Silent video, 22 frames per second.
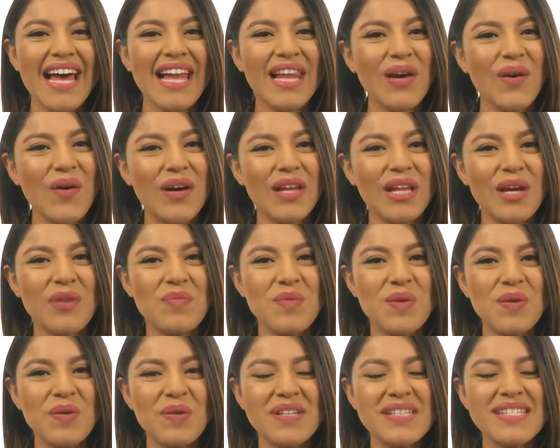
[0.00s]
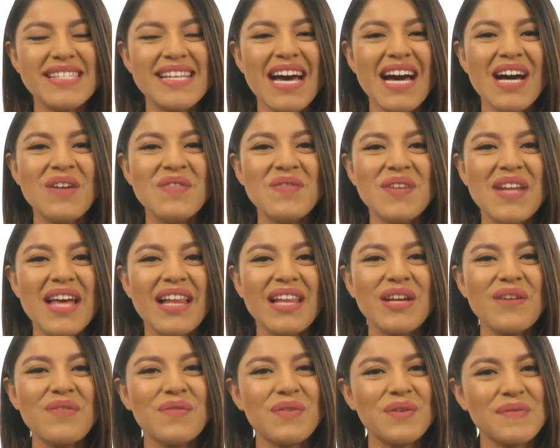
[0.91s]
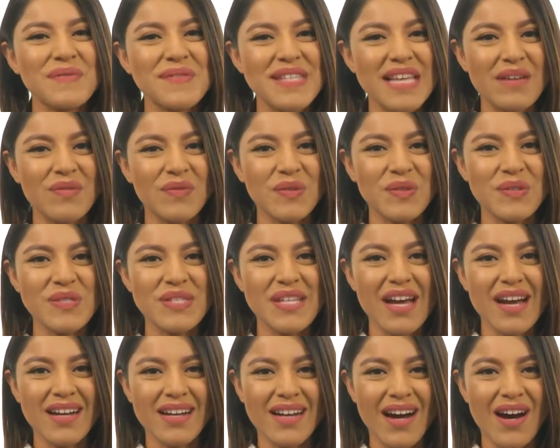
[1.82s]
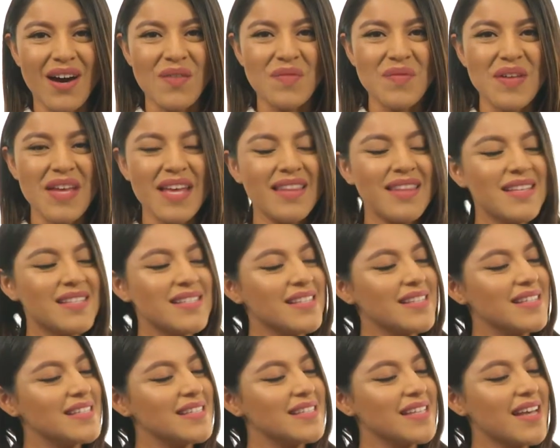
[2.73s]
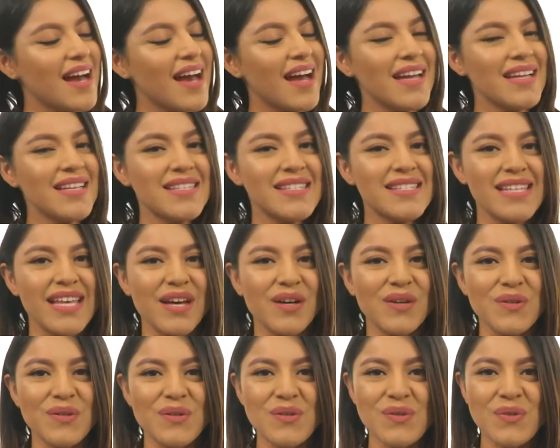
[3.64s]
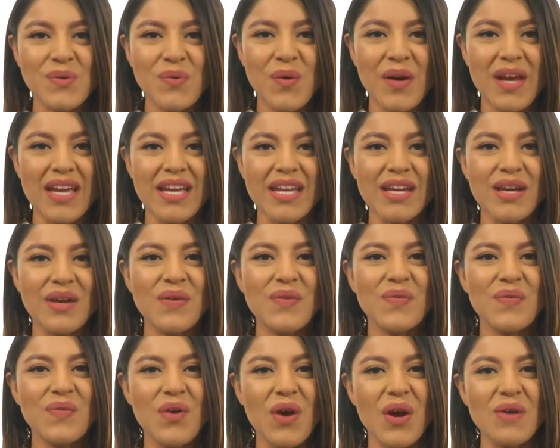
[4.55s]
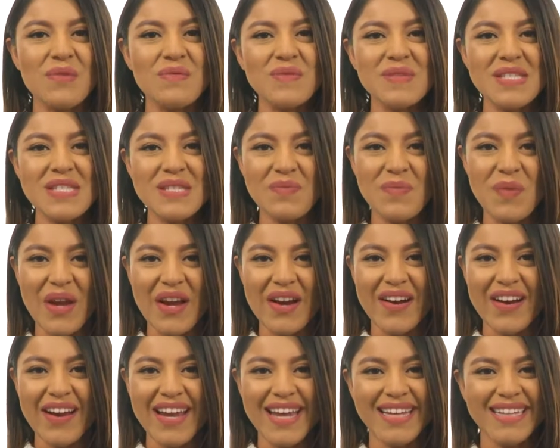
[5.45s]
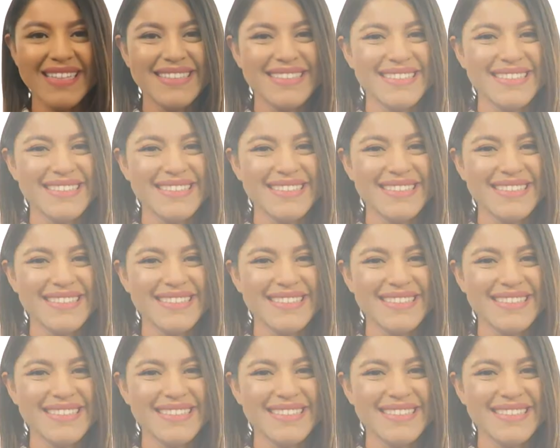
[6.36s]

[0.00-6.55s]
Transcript: Hello, online viewers. I'm Nelly from Zappos.com, and this is Sky Sail Suede from Sperry.